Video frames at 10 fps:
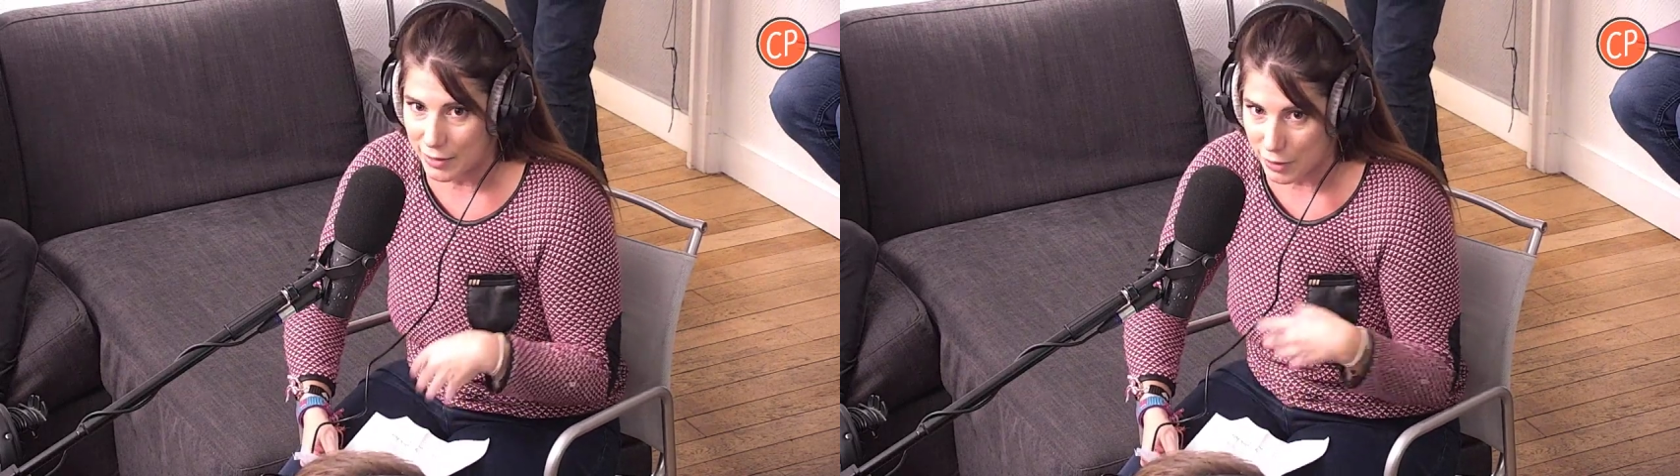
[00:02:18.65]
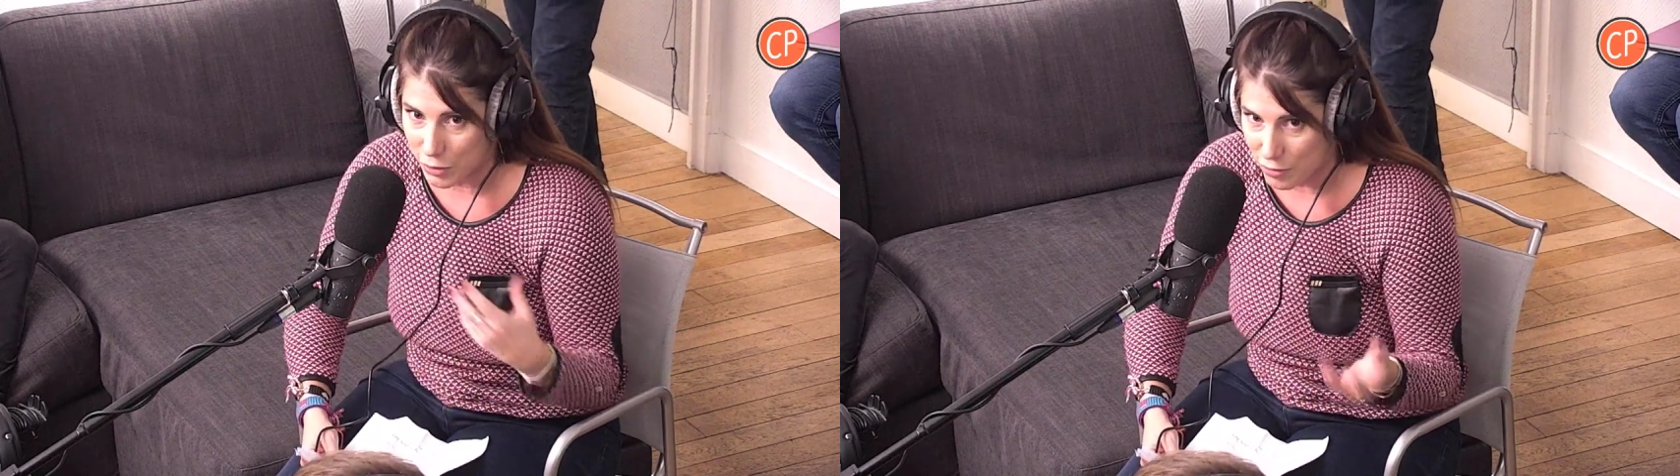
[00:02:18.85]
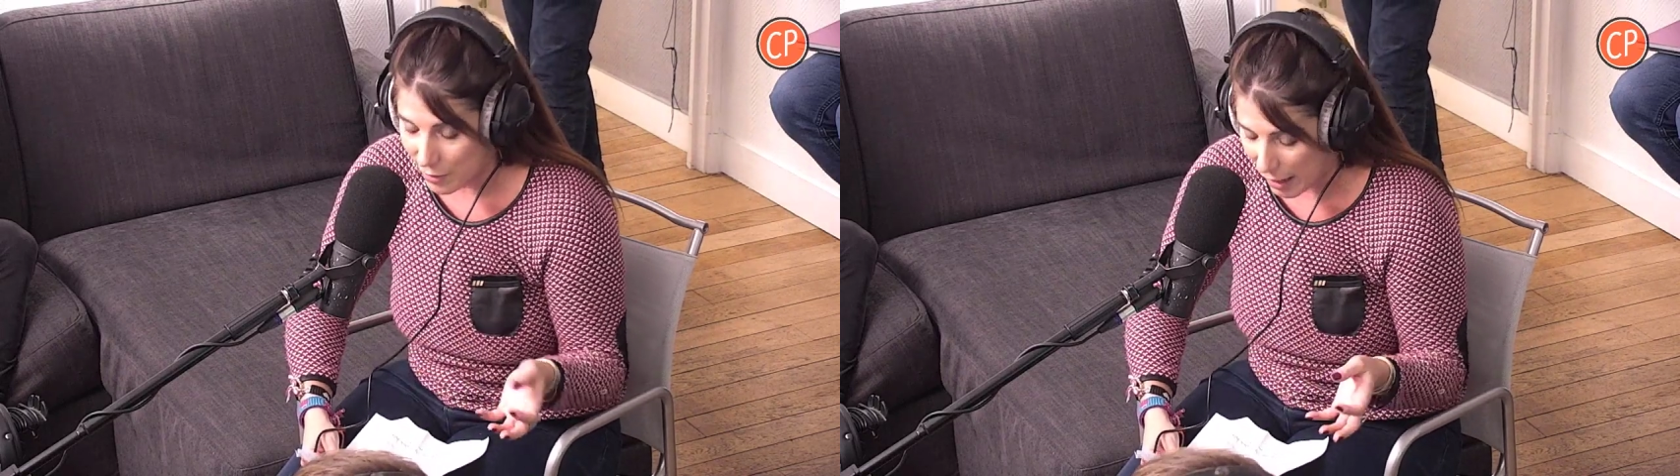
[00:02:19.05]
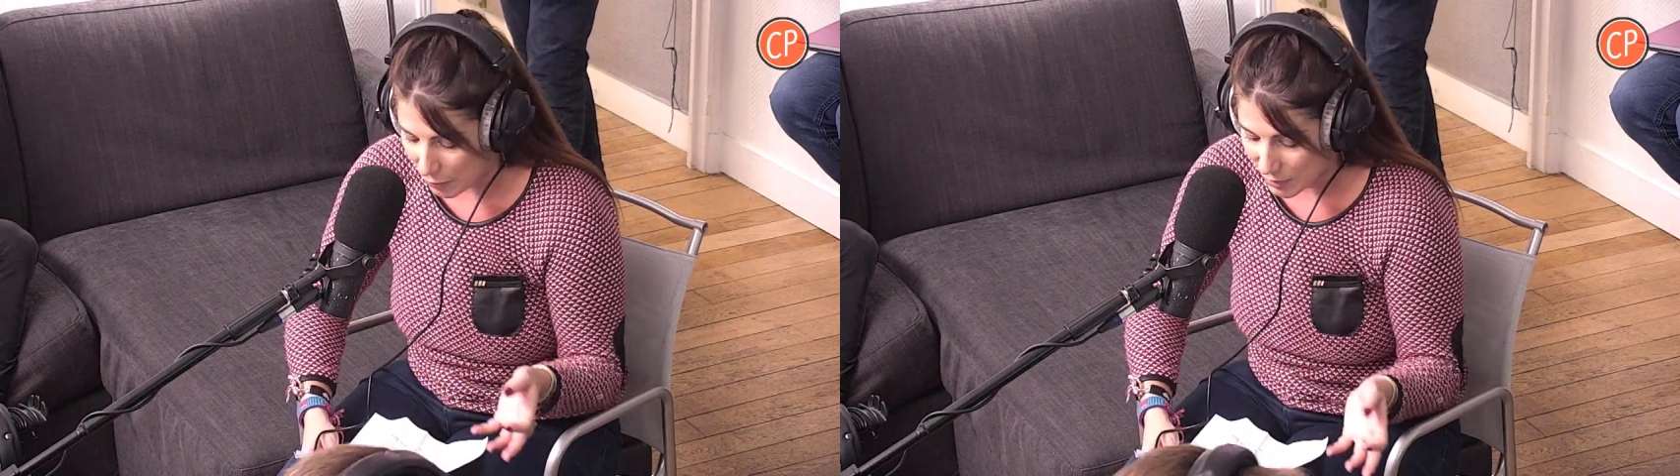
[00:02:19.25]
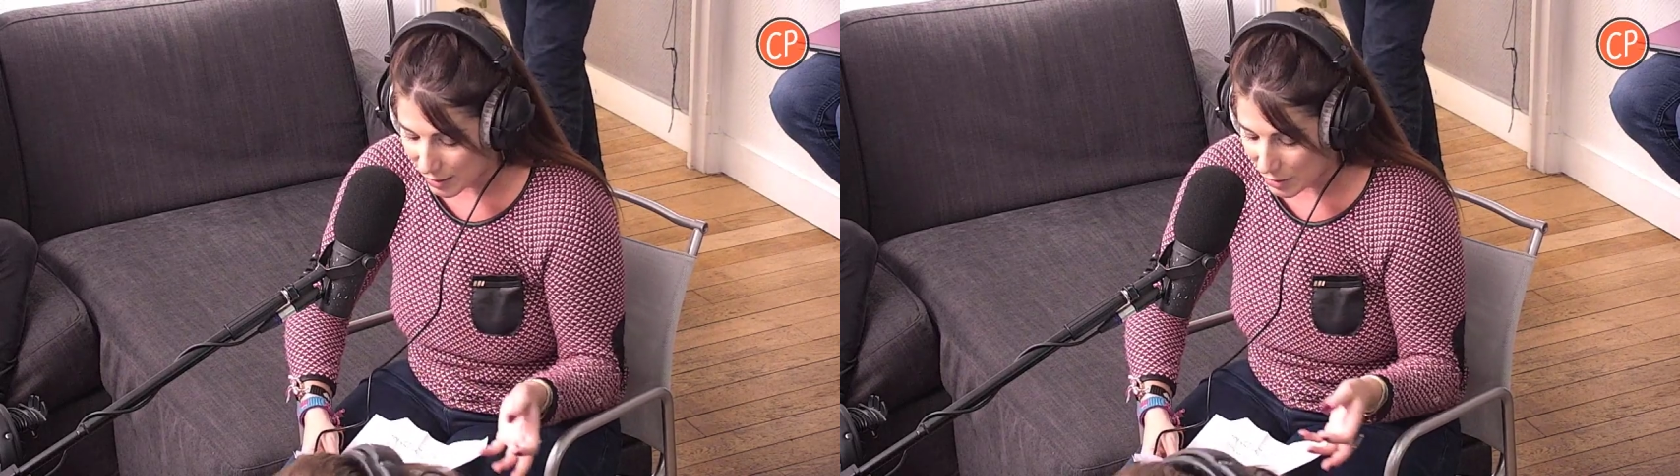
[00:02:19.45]
the strong
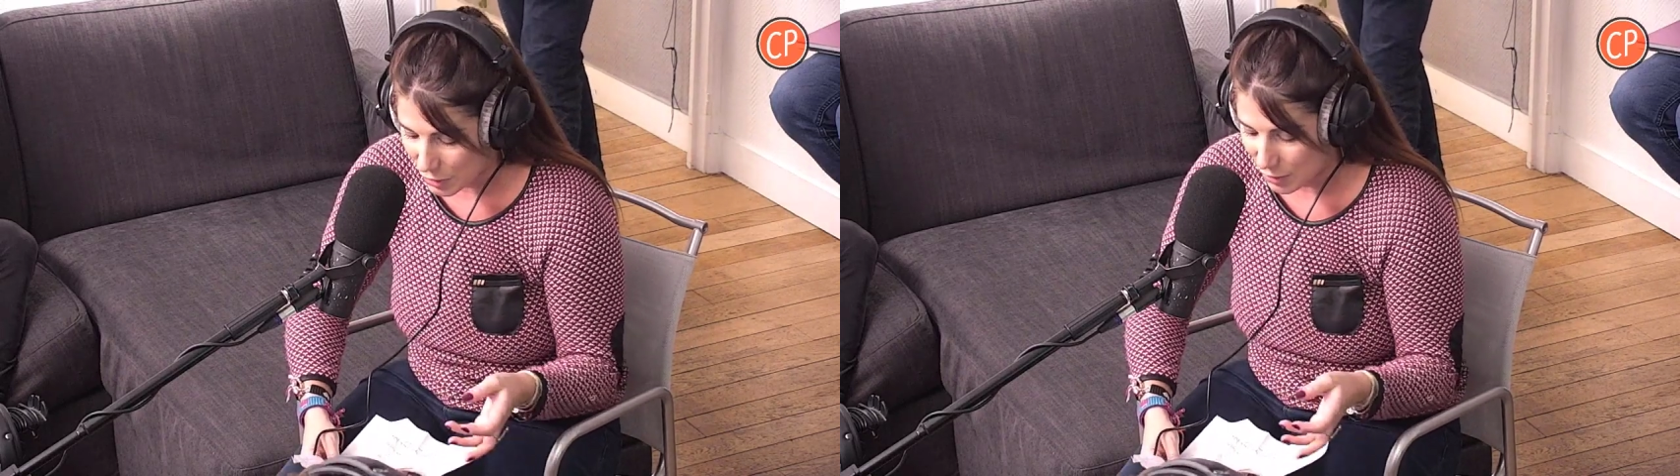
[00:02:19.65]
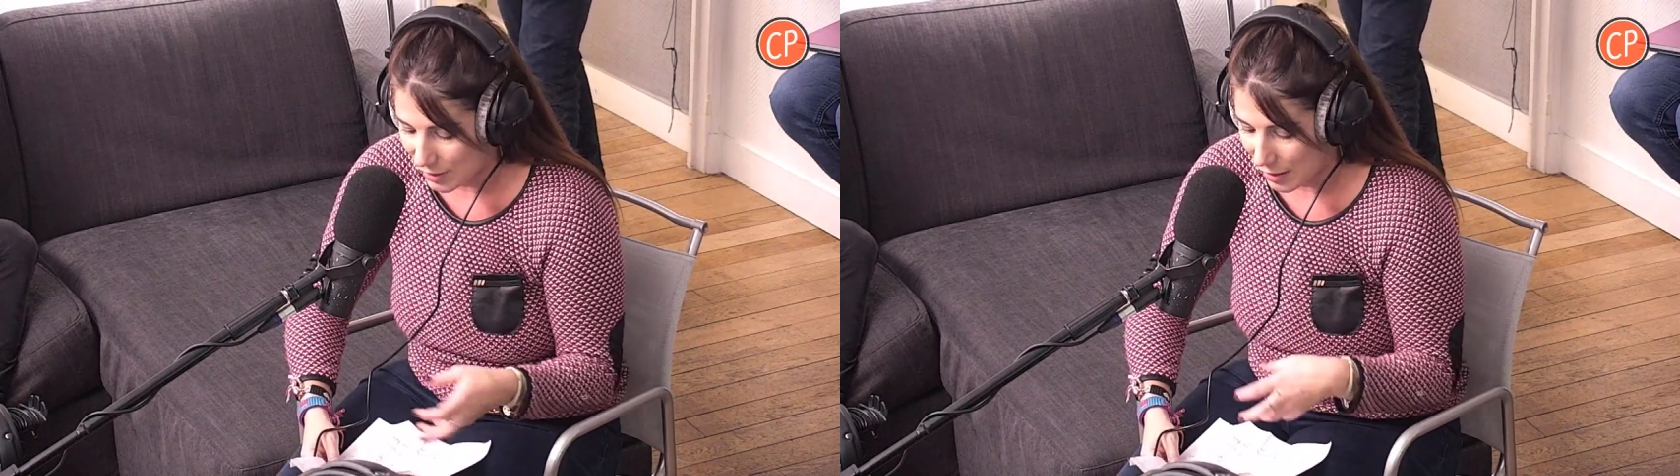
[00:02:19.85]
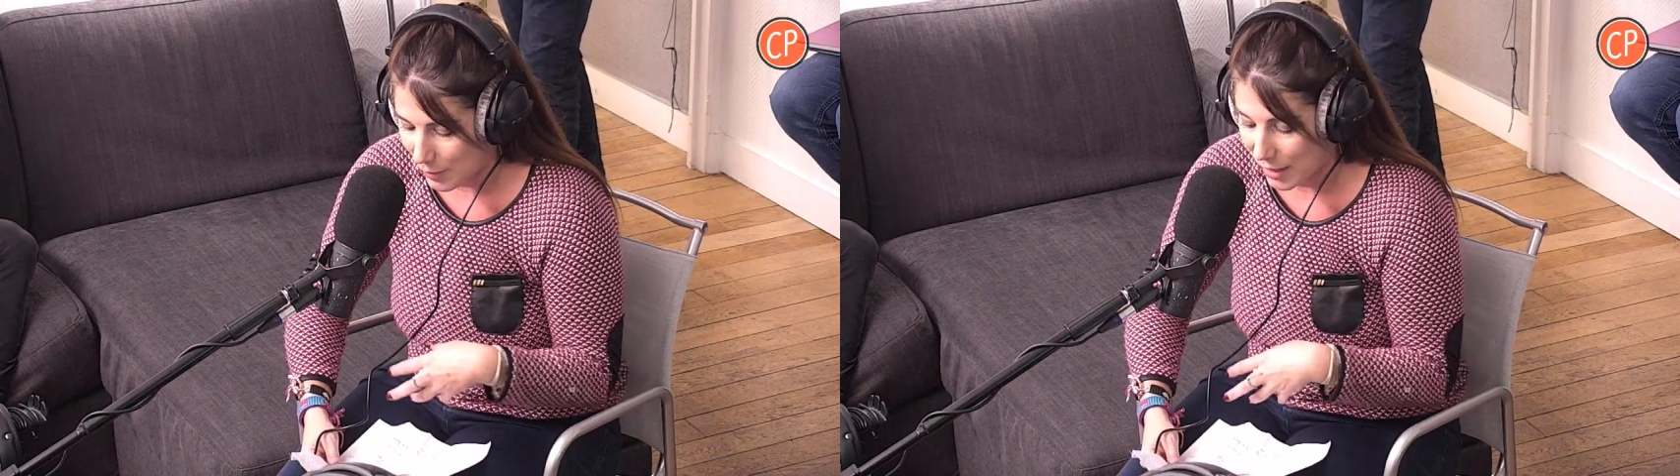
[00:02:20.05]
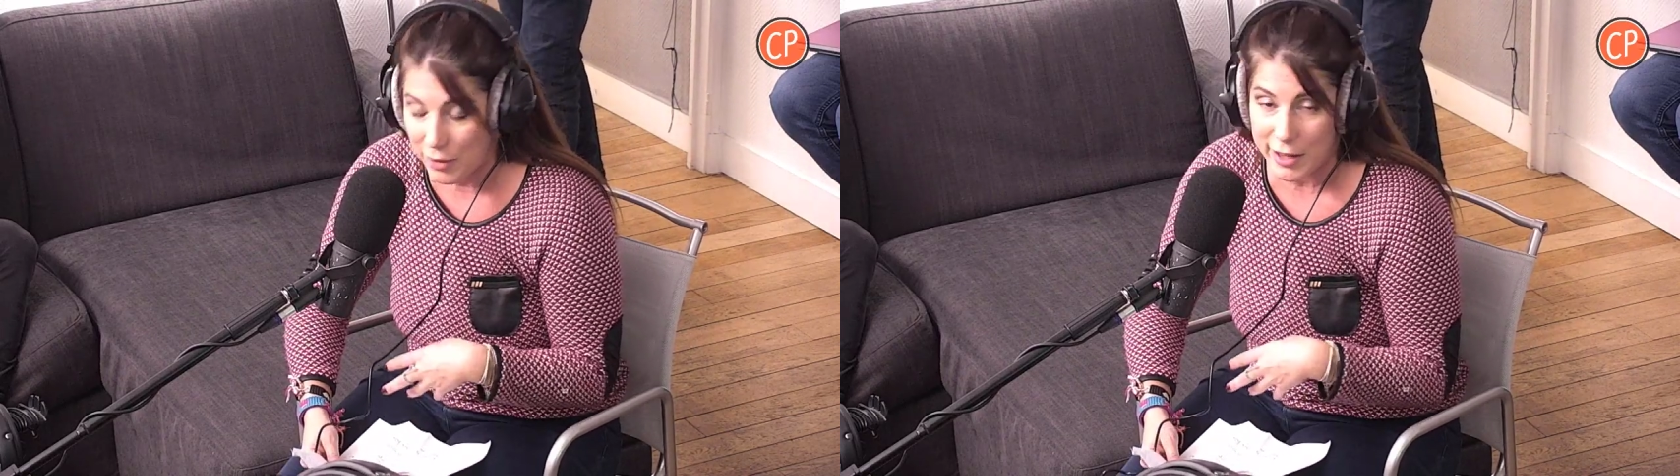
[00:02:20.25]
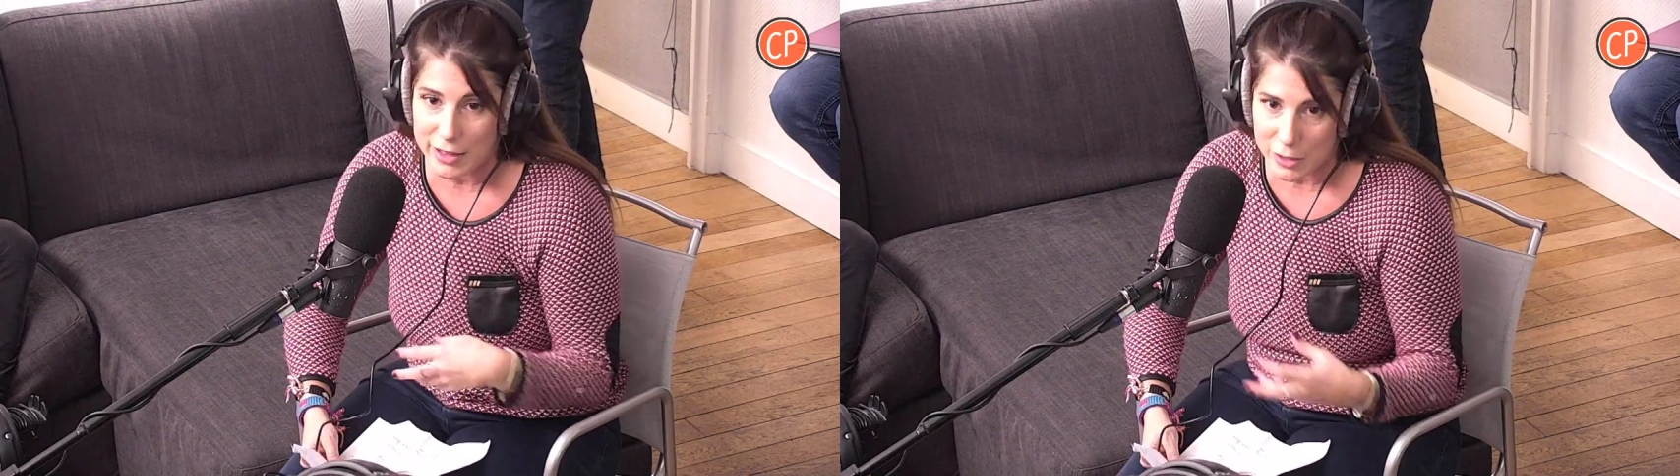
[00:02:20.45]
accusations they made
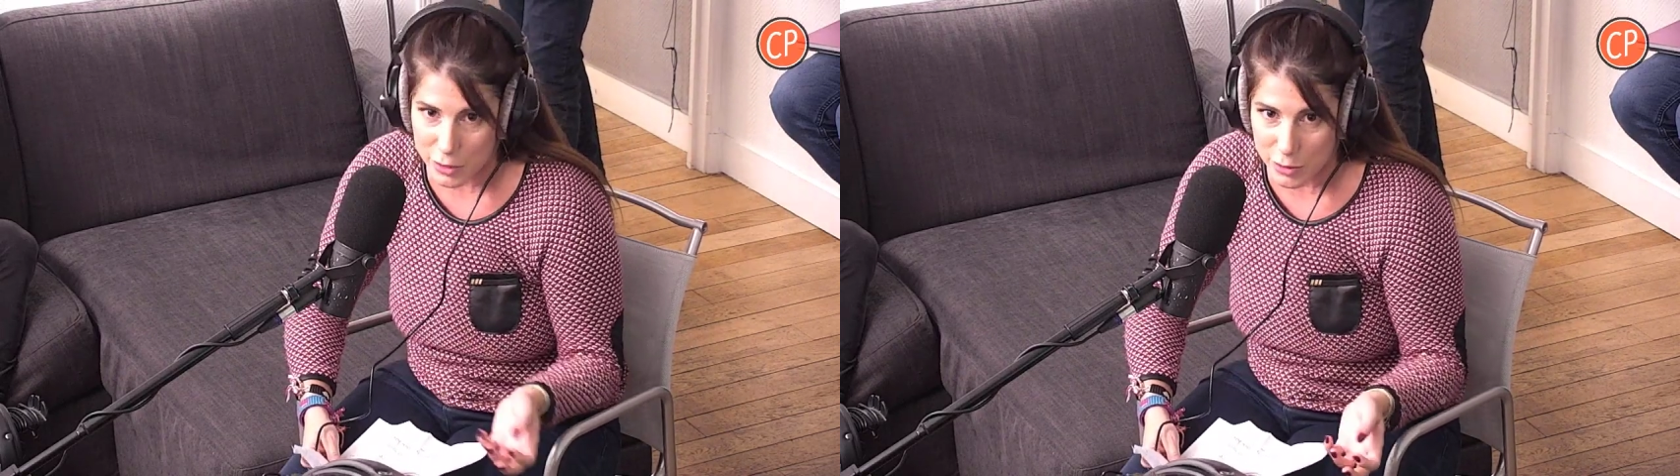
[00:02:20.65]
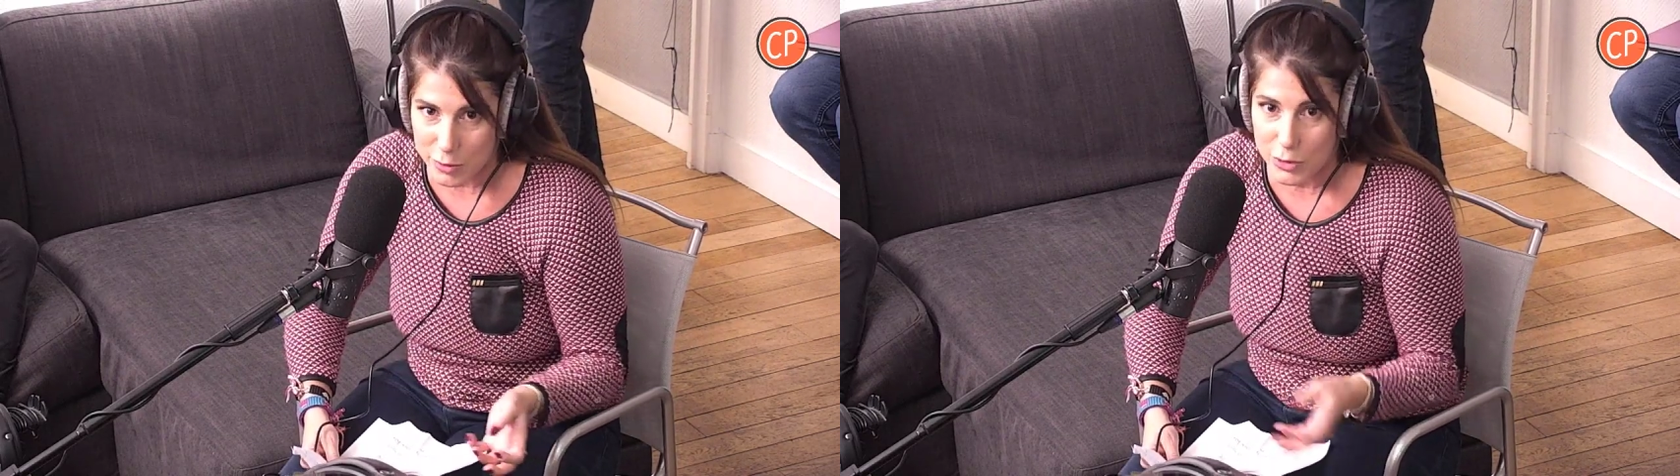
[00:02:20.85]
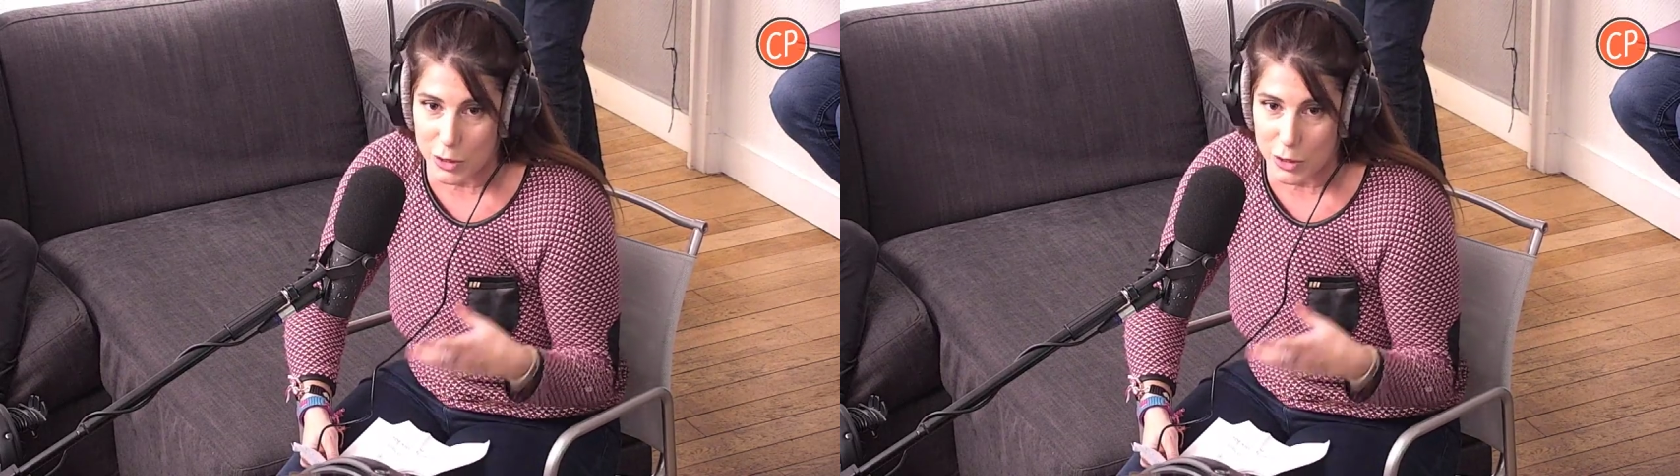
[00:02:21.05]
against you,